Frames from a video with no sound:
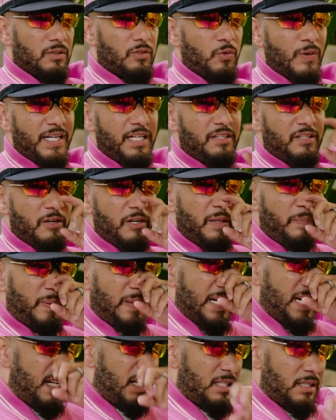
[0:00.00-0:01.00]
The twenty thirty
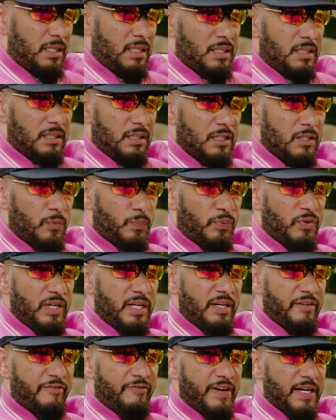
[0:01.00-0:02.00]
plan is, is, is
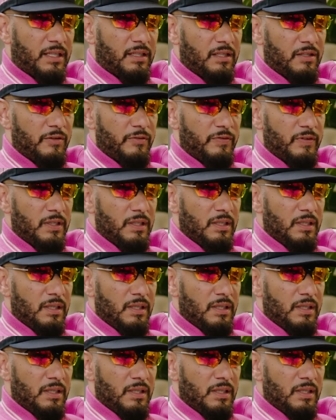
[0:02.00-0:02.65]
pretty effective.